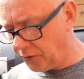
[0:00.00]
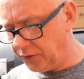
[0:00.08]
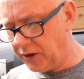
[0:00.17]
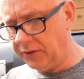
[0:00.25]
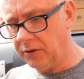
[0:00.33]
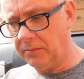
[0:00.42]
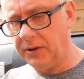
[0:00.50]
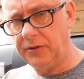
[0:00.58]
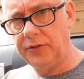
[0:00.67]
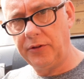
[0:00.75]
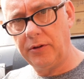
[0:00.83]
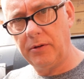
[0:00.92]
set up this
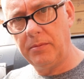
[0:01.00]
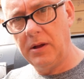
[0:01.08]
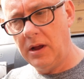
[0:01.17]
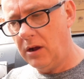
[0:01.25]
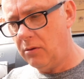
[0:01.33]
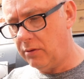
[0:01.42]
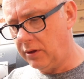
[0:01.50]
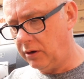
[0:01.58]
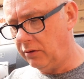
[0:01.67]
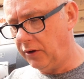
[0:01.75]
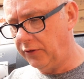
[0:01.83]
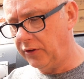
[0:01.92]
tube with a
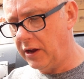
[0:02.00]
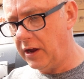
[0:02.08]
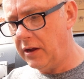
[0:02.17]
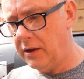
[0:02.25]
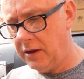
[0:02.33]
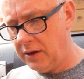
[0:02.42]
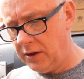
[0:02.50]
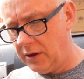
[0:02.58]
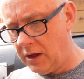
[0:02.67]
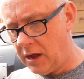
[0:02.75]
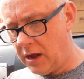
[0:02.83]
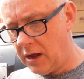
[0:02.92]
crosshair
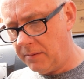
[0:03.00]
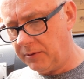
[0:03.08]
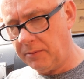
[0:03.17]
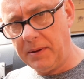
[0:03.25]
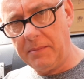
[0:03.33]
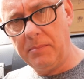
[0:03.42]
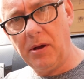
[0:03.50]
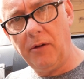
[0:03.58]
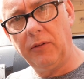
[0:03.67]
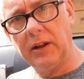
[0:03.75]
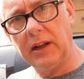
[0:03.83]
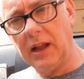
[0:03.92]
to be
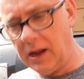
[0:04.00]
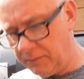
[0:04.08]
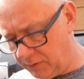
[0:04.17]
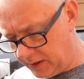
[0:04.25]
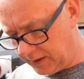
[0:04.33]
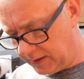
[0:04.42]
perfectly aligned within the